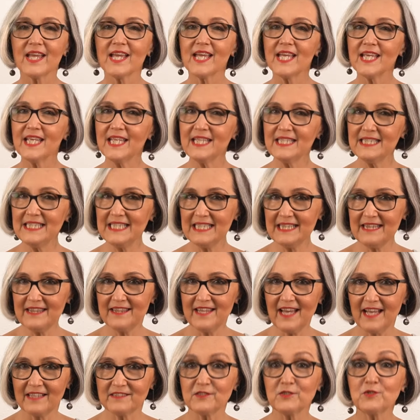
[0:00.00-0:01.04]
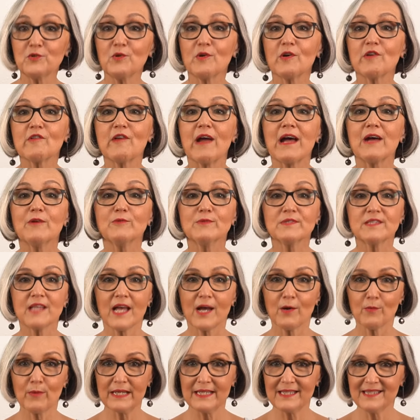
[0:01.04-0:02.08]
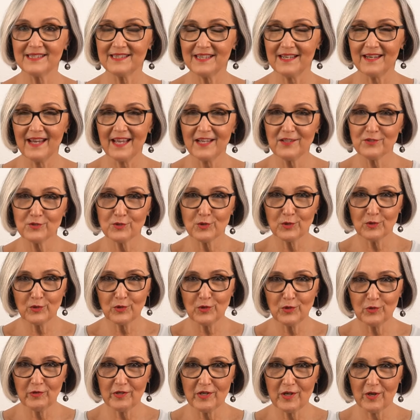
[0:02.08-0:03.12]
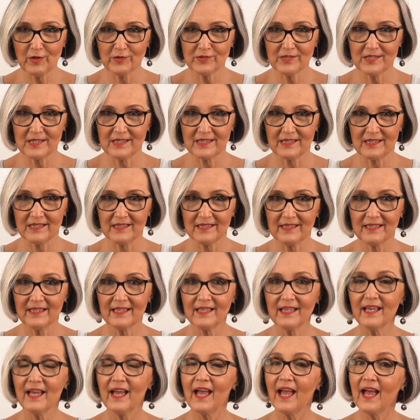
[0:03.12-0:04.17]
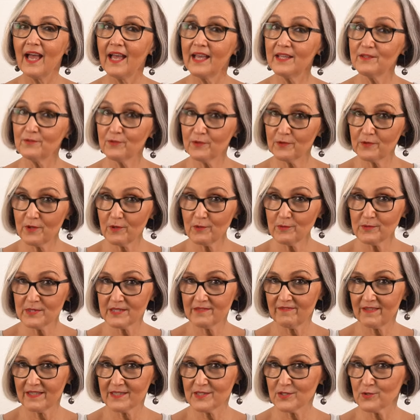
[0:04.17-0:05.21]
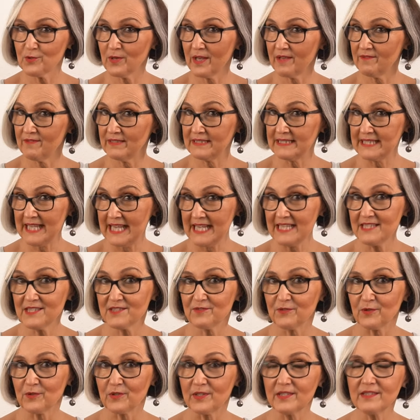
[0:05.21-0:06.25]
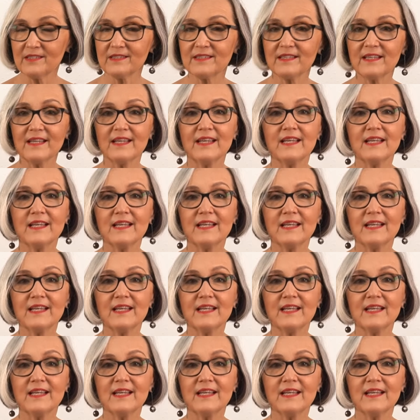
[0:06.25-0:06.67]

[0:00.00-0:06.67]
He did that to arouse our intellectual curiosity. And for those of us who have a taste for it,